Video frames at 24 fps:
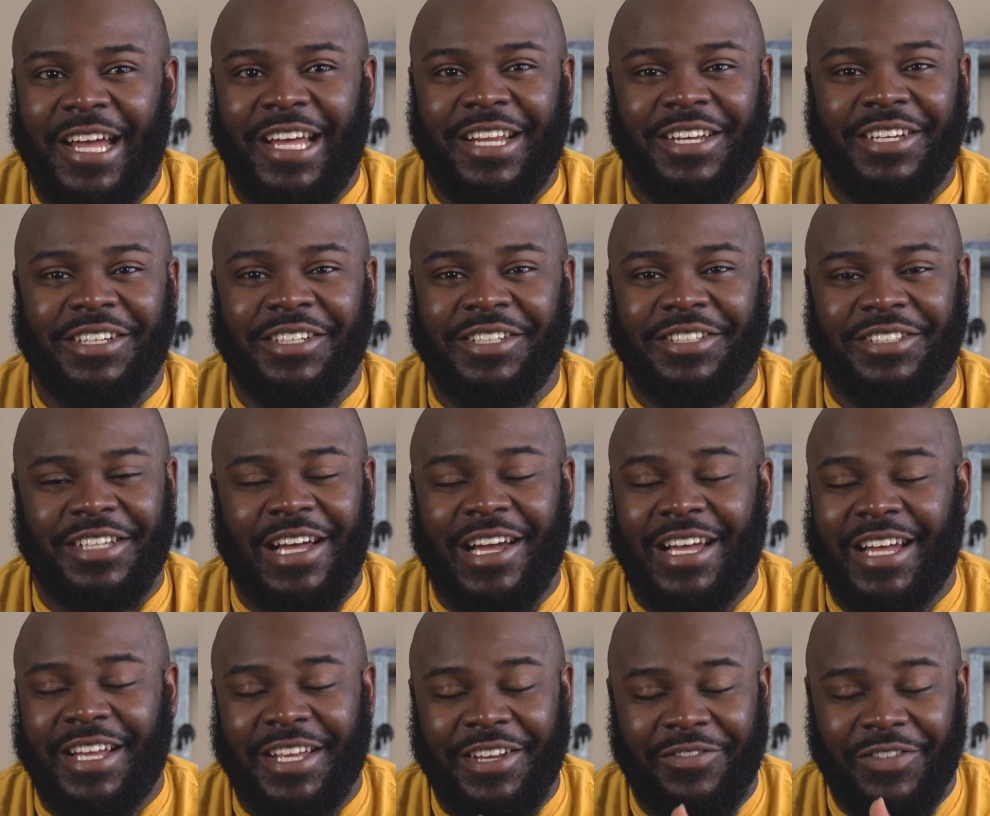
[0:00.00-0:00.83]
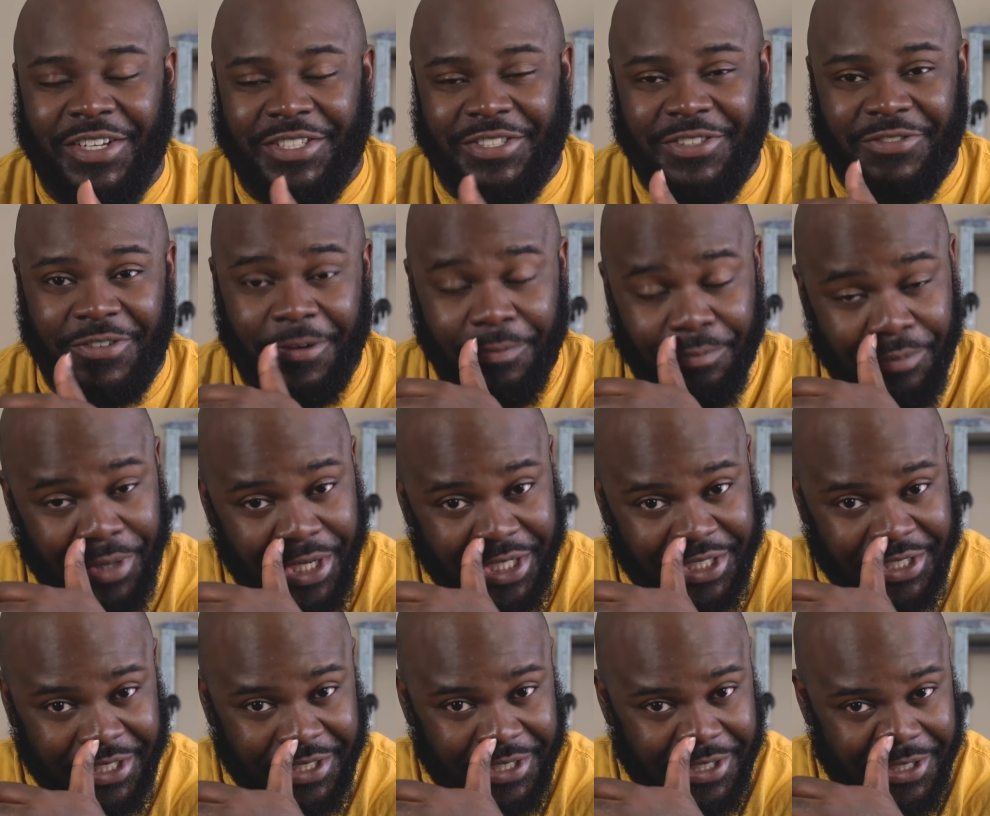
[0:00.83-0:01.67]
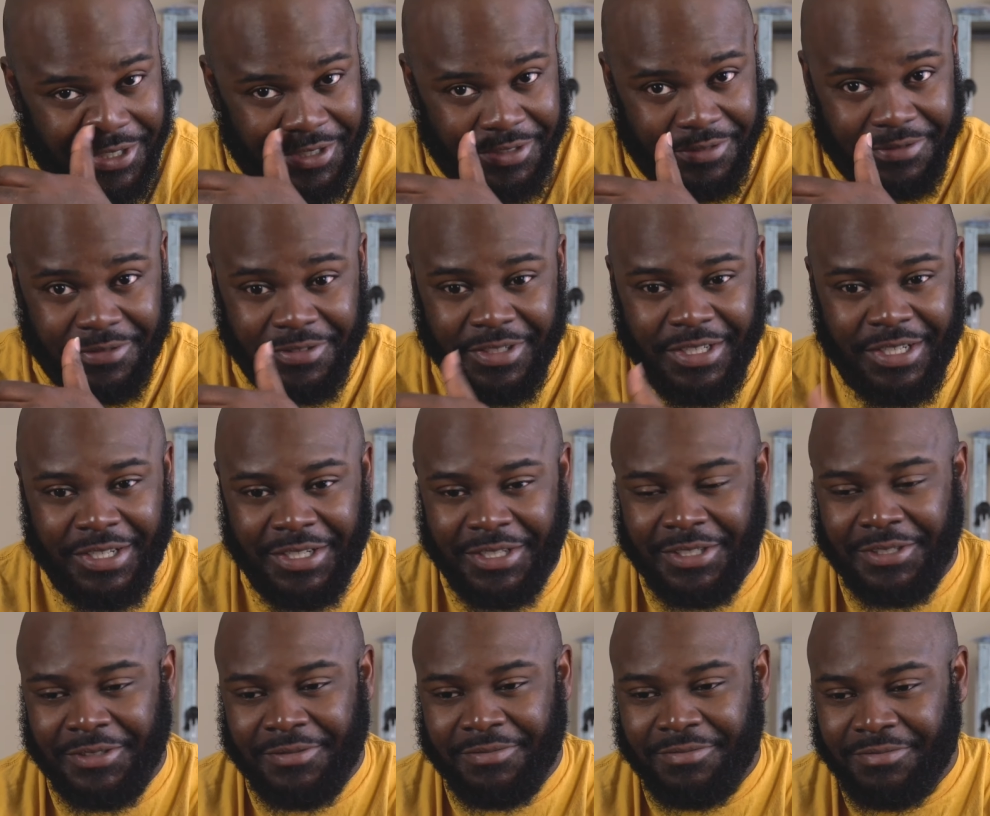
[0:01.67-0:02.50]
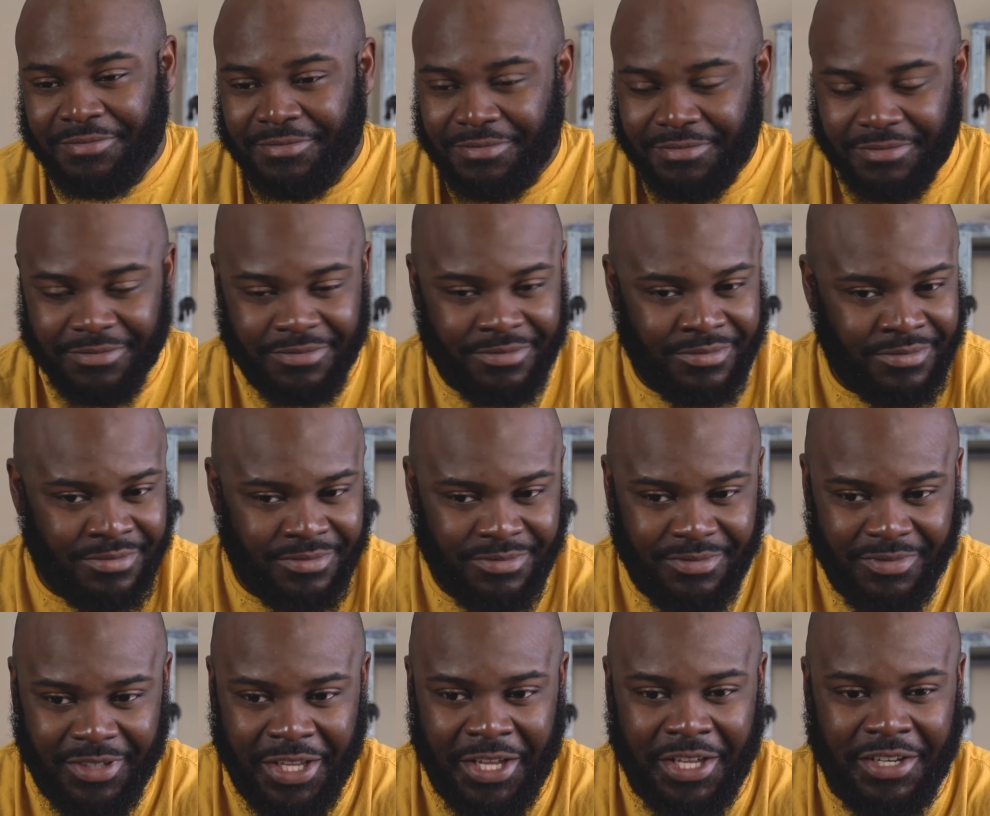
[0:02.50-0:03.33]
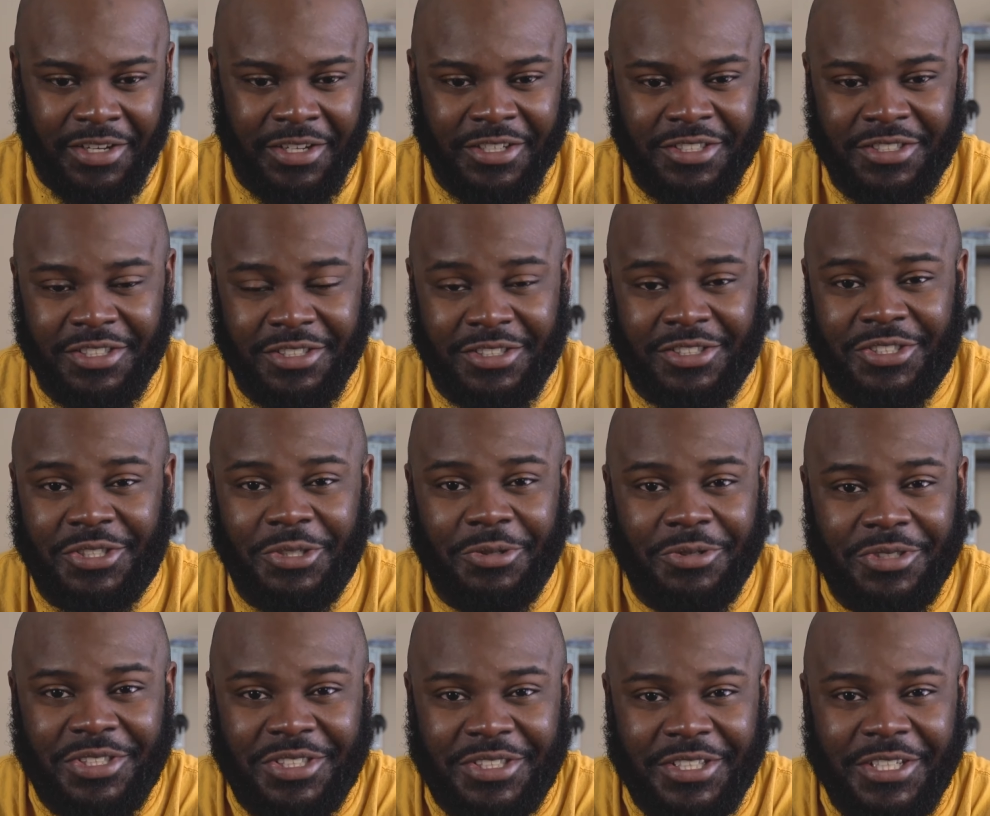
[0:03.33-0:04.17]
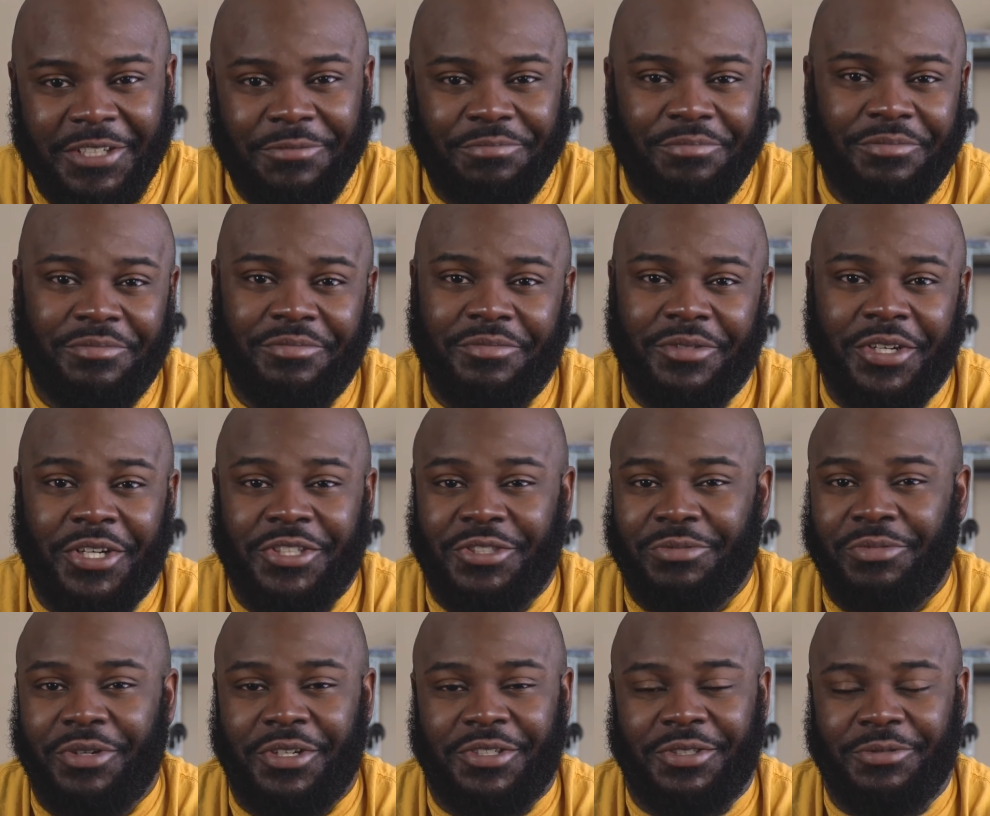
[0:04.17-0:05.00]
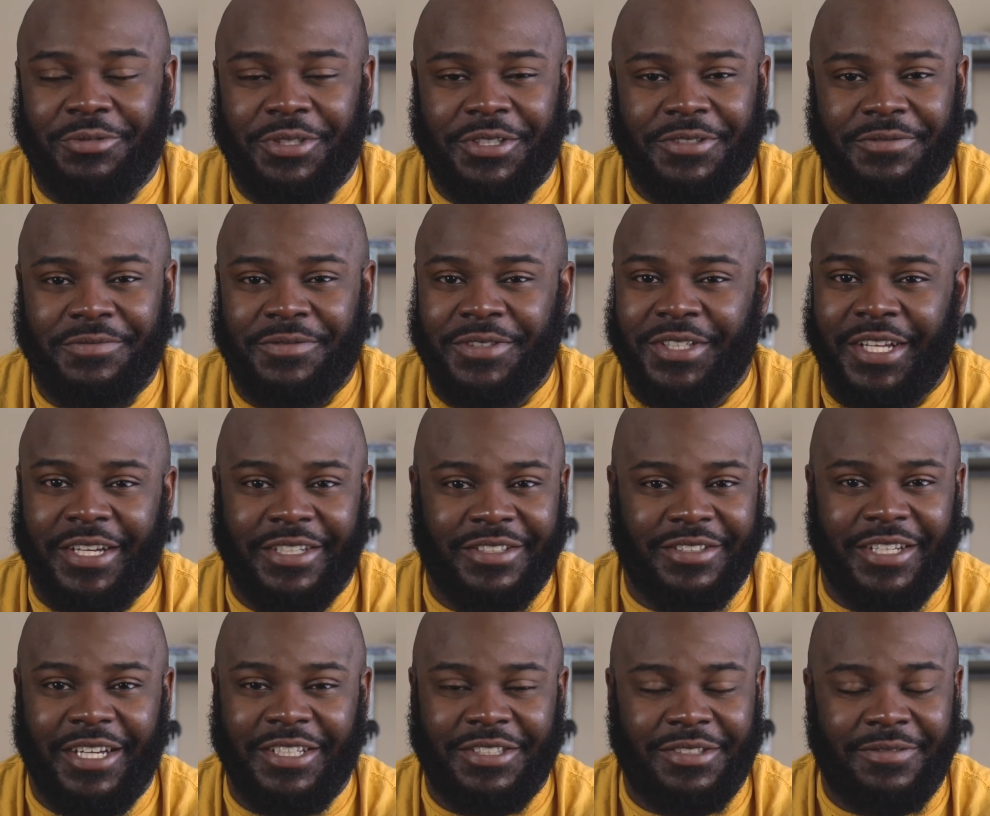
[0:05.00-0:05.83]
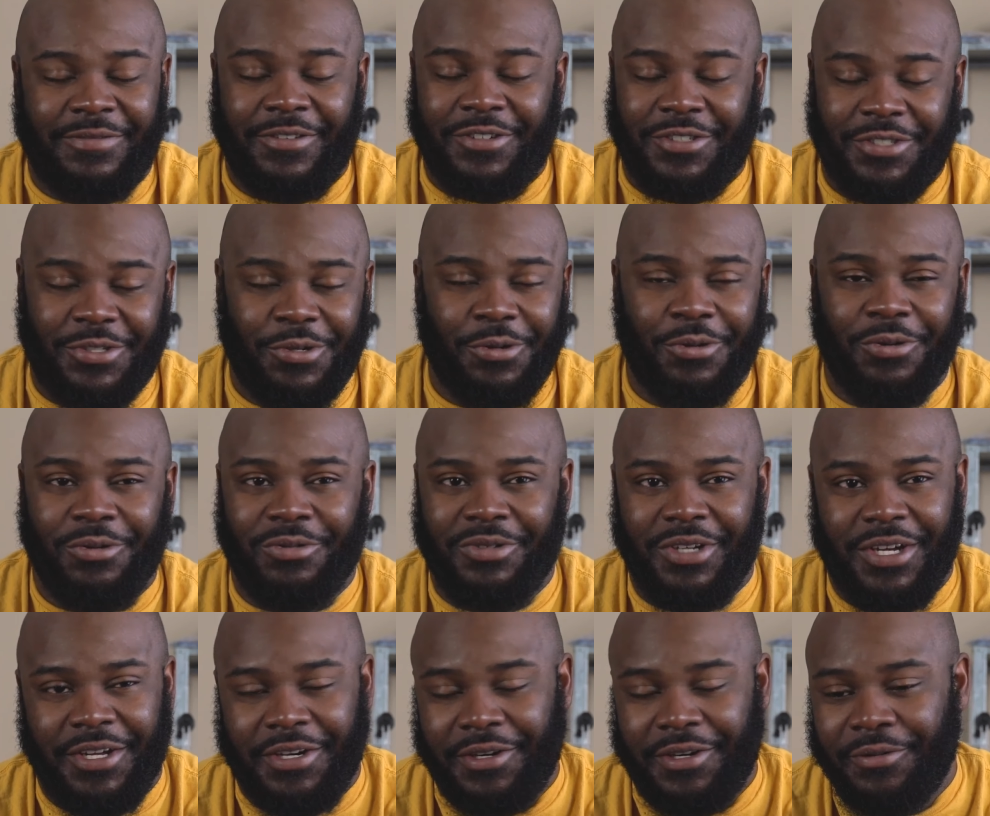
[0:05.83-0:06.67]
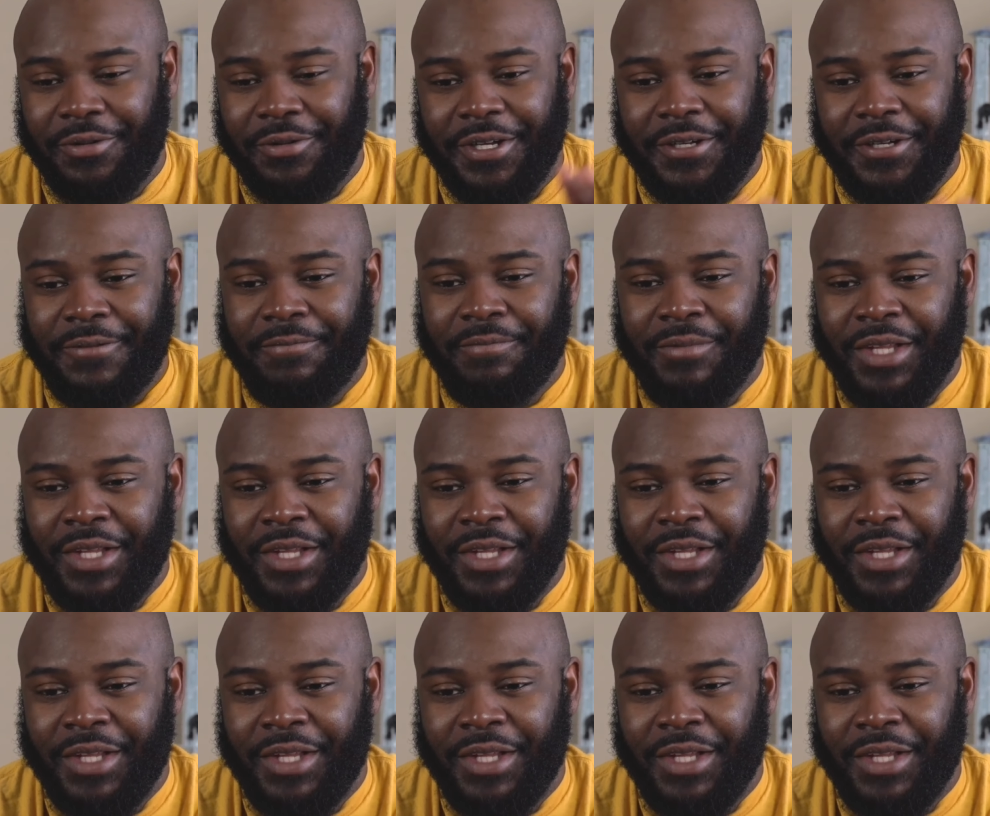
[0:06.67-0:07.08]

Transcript: at least. I got to give myself a budget of, and this is still steep, 100 bucks a week. Like that's the first goal out of the way.